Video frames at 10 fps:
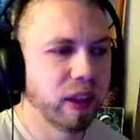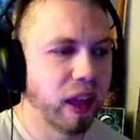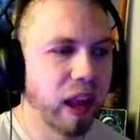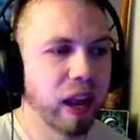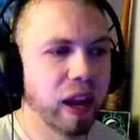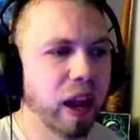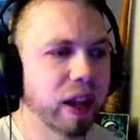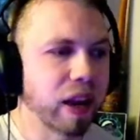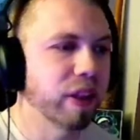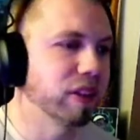and, and
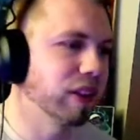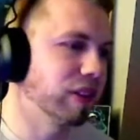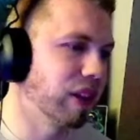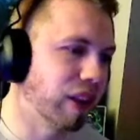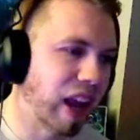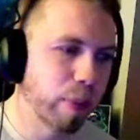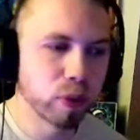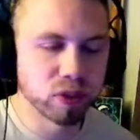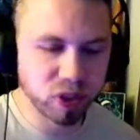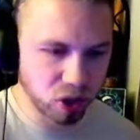kind of the, the, the,
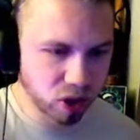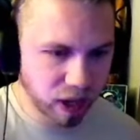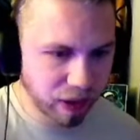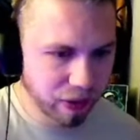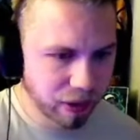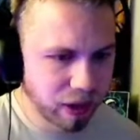tables turning